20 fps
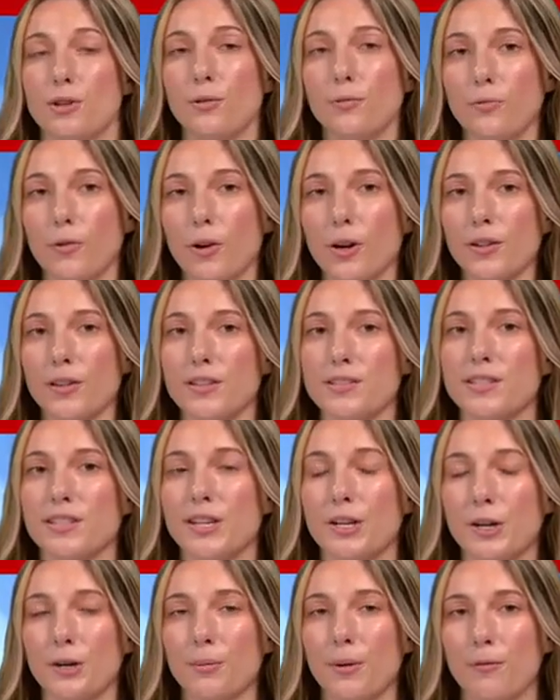far this
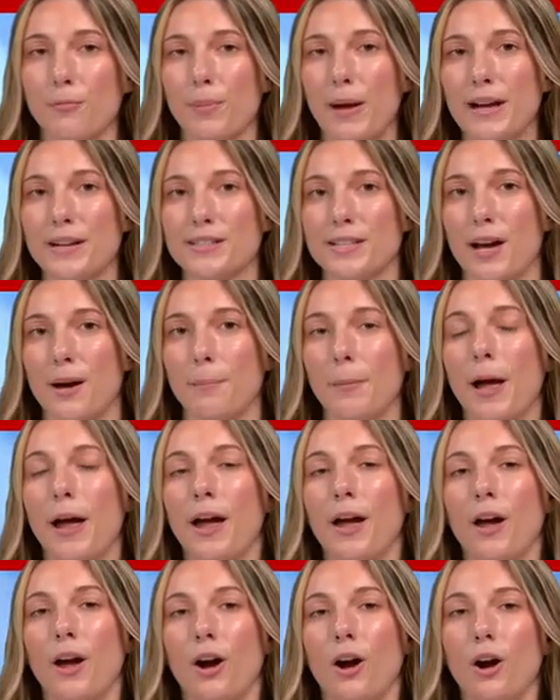year, we've picked up
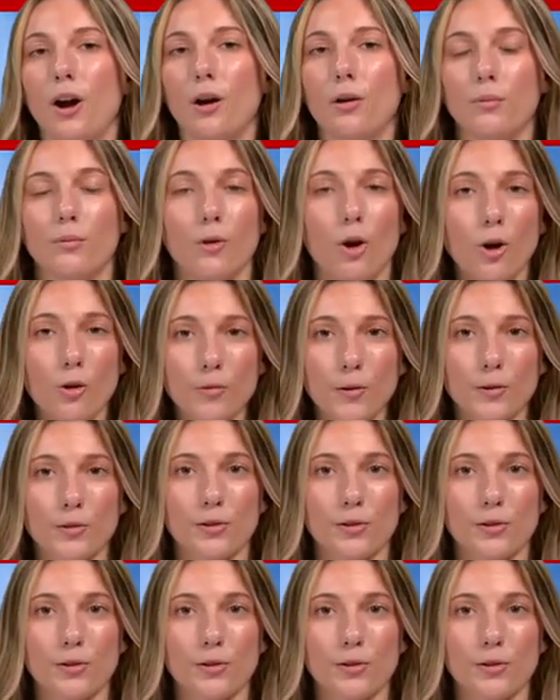over